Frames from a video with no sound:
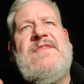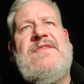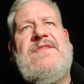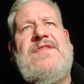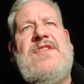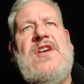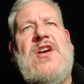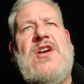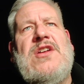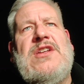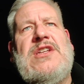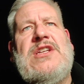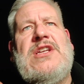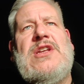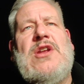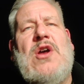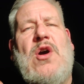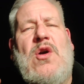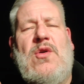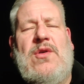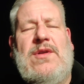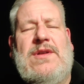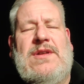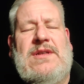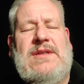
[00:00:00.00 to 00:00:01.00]
verging
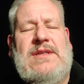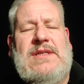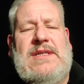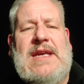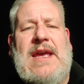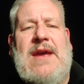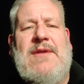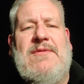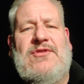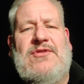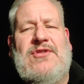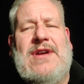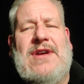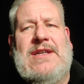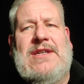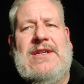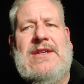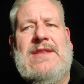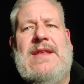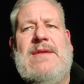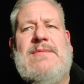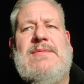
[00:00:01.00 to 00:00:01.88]
on scare attraction.